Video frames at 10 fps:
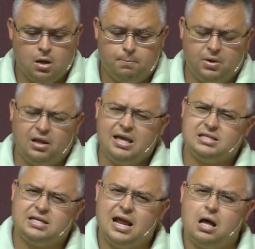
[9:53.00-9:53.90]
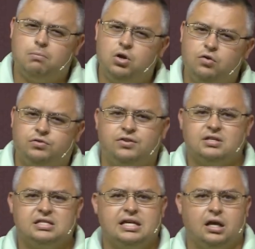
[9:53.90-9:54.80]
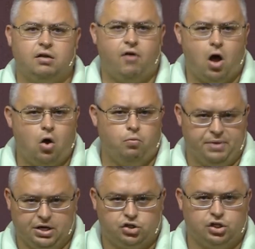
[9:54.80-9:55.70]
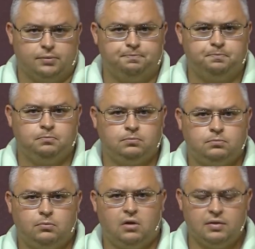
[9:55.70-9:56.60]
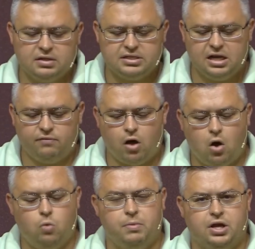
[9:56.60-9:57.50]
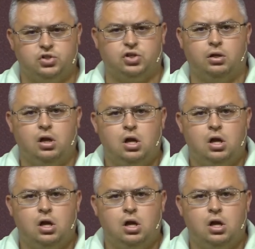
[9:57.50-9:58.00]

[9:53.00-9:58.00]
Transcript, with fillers: But let's now move to the sin of omission the sin of omission.